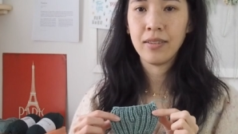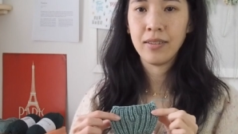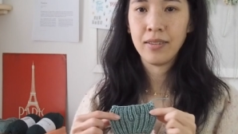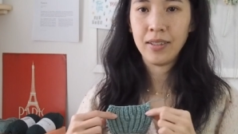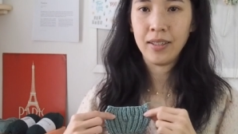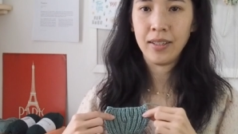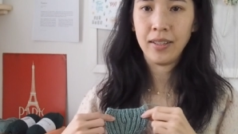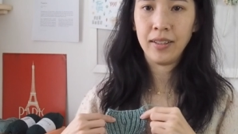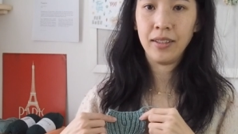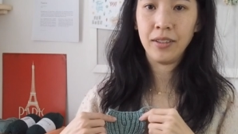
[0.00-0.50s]

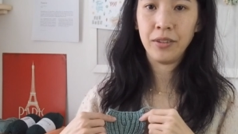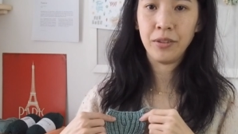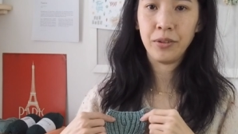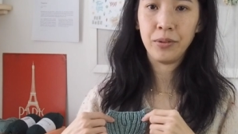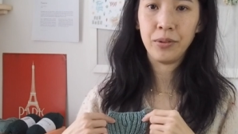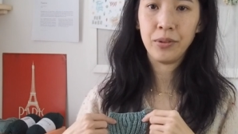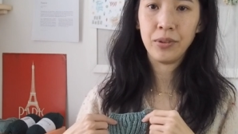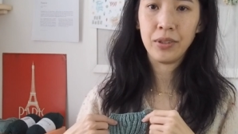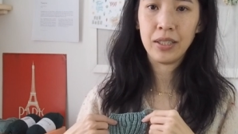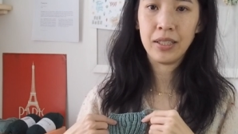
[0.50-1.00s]
and I think it'll
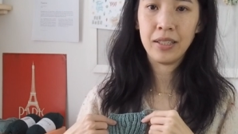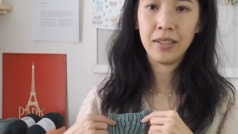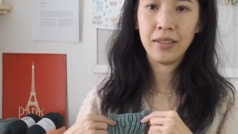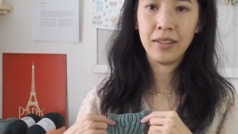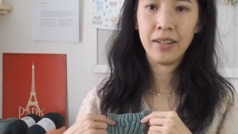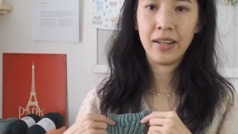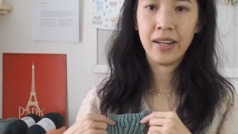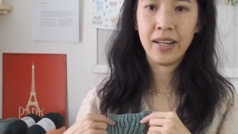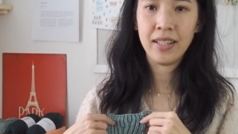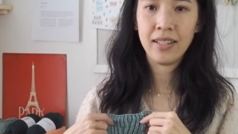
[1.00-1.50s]
look
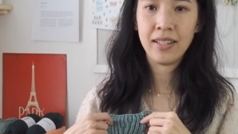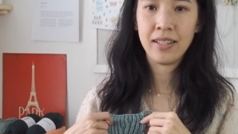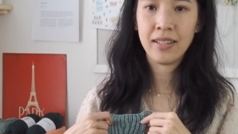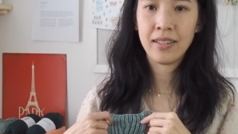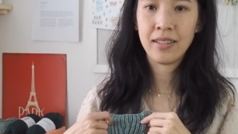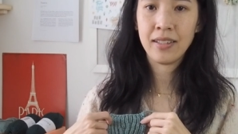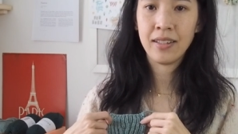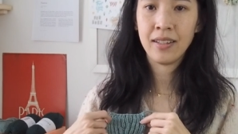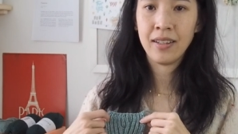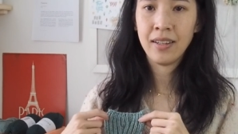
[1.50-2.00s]

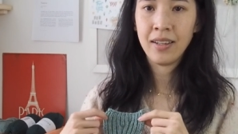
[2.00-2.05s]
nice